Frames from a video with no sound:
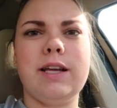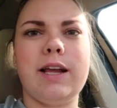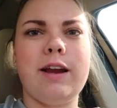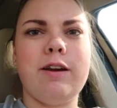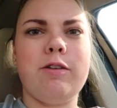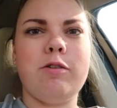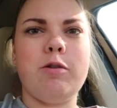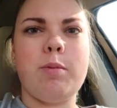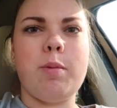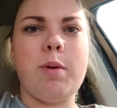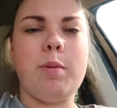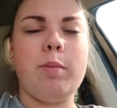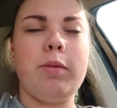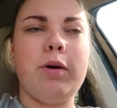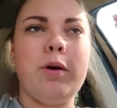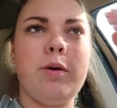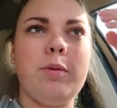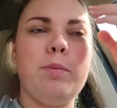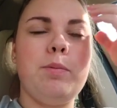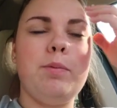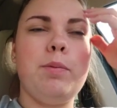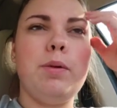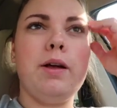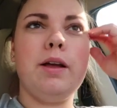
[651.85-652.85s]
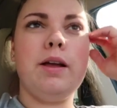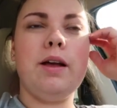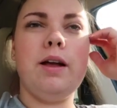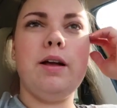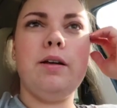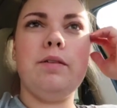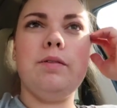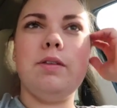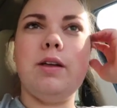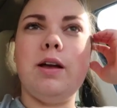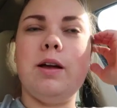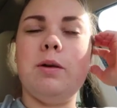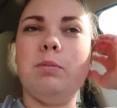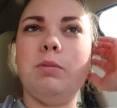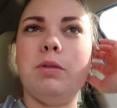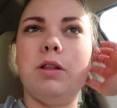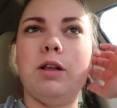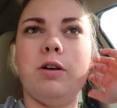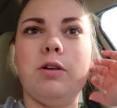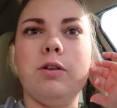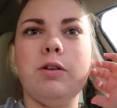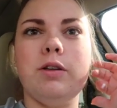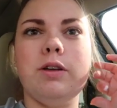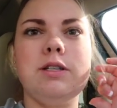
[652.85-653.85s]
I can't remember. But yeah, I'm
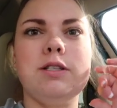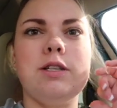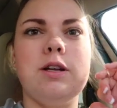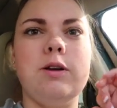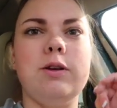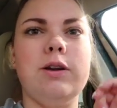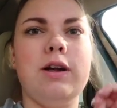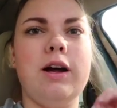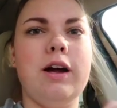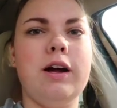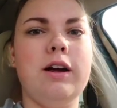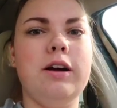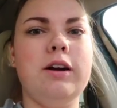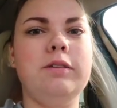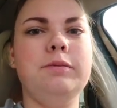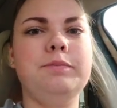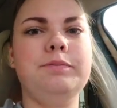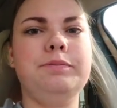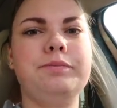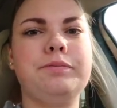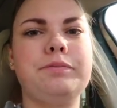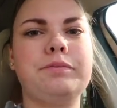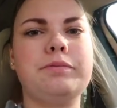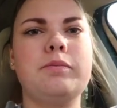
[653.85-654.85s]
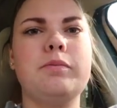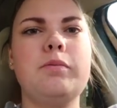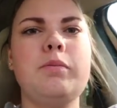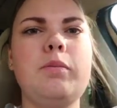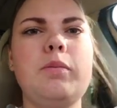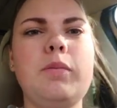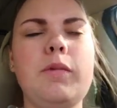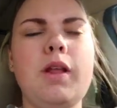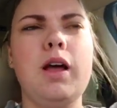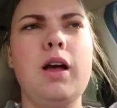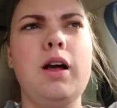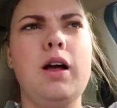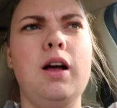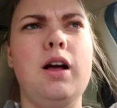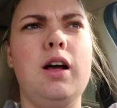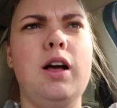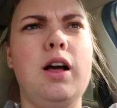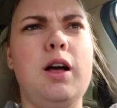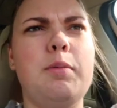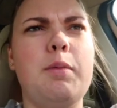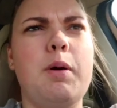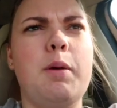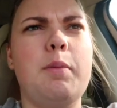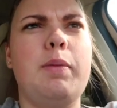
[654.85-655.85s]
literally so tired.
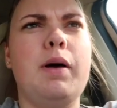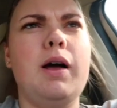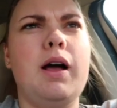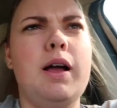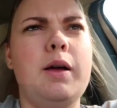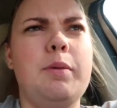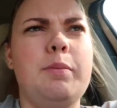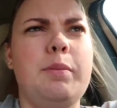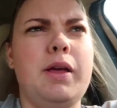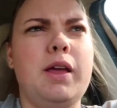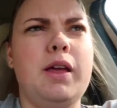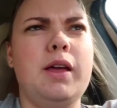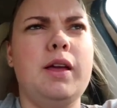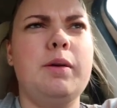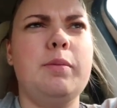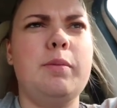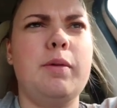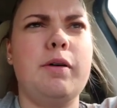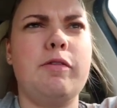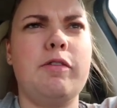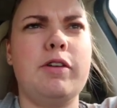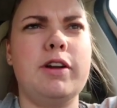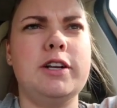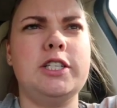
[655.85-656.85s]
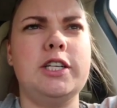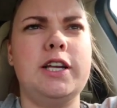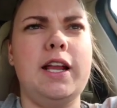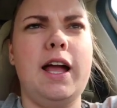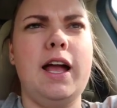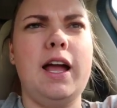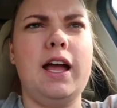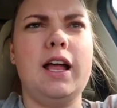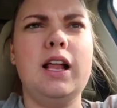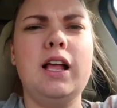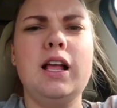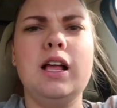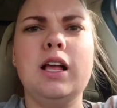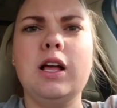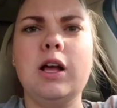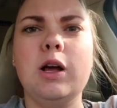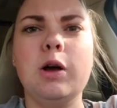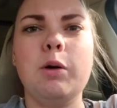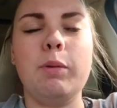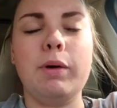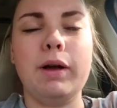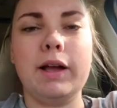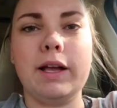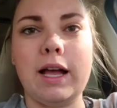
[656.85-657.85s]
But me and my friend Jeanette
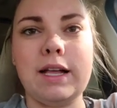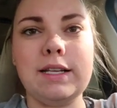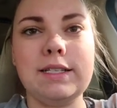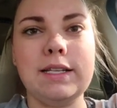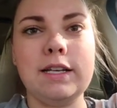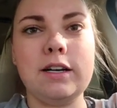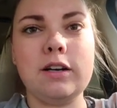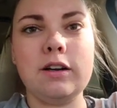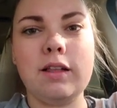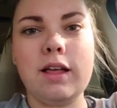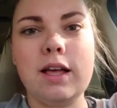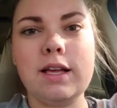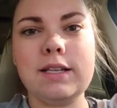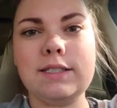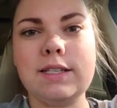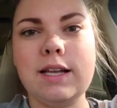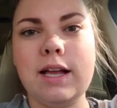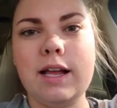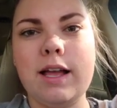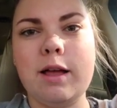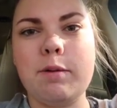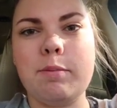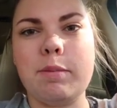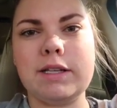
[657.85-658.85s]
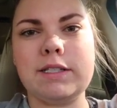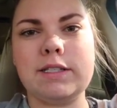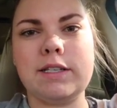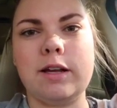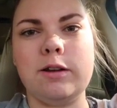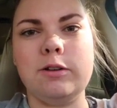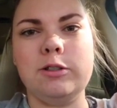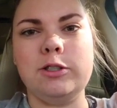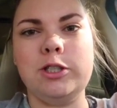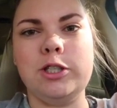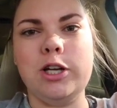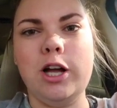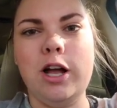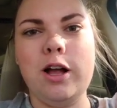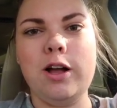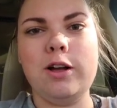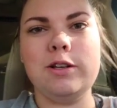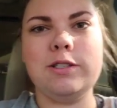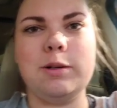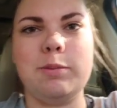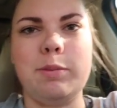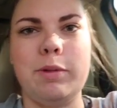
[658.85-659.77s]
went and got dinner last night at Mexico Joe's.